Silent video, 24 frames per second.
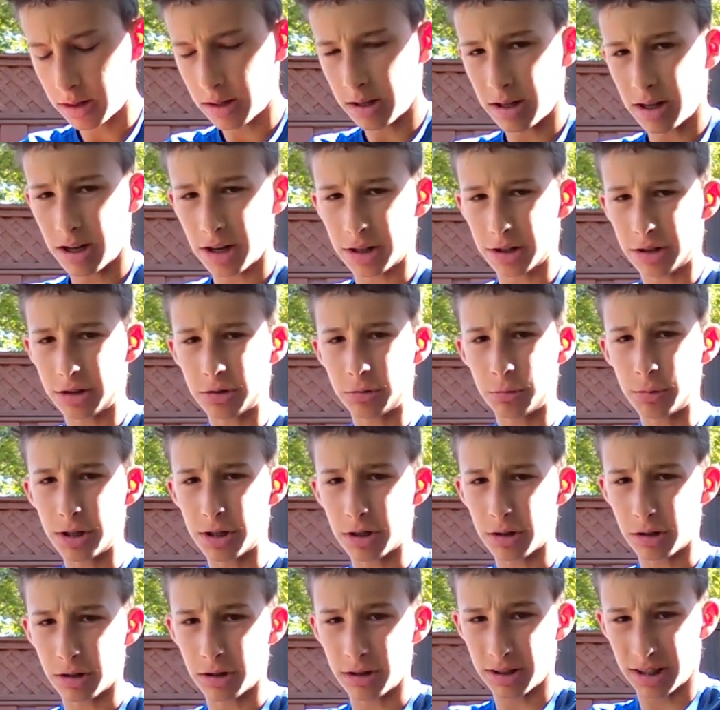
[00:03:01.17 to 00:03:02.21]
Kind of squeeze it
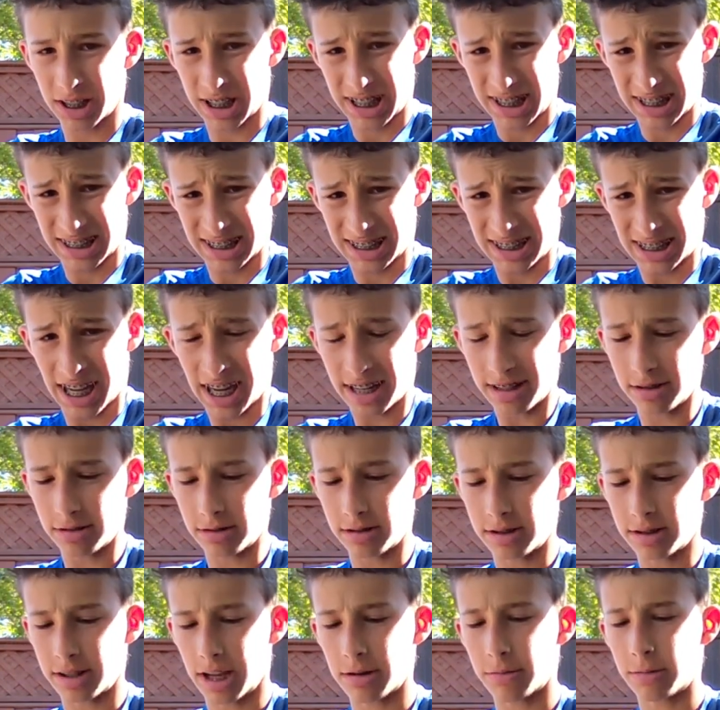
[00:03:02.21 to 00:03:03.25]
on
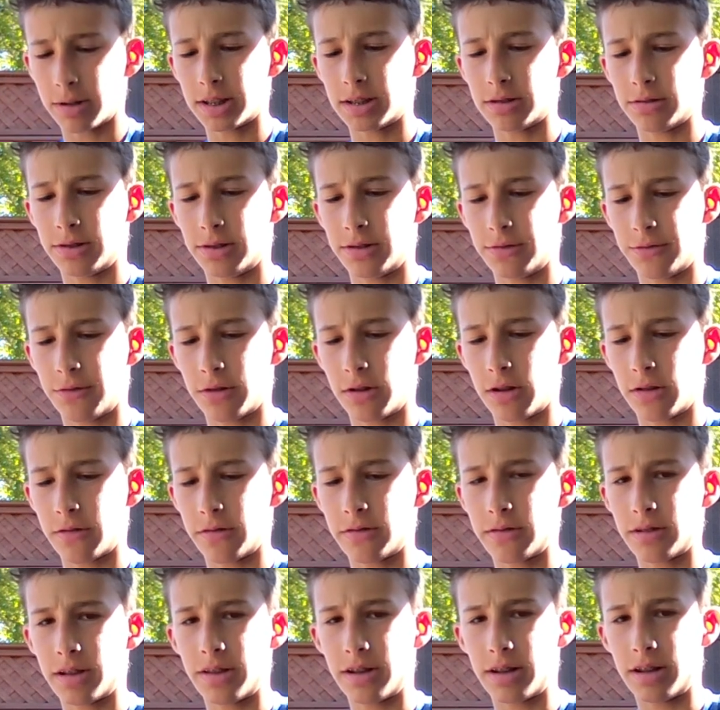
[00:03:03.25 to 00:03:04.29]
sideways so it doesn't fall off,
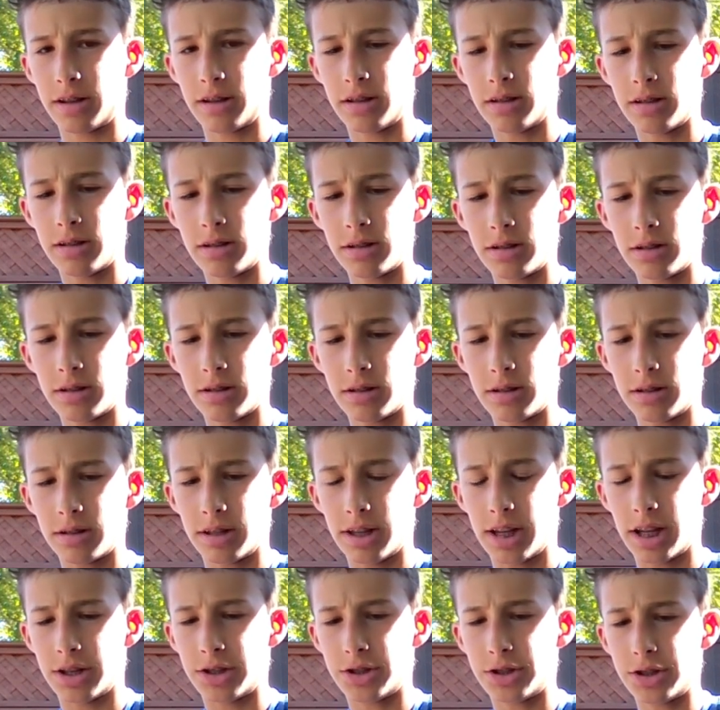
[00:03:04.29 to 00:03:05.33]
and then
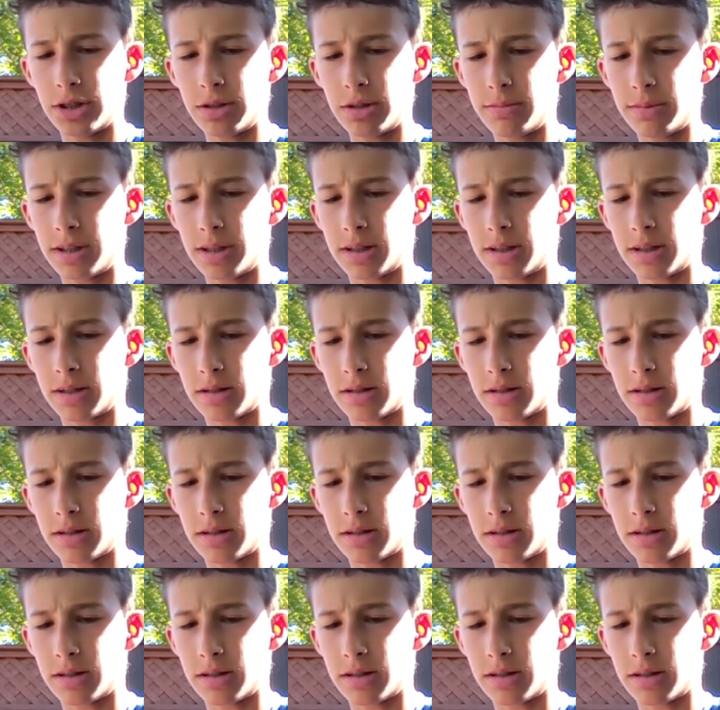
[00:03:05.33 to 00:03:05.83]
it should be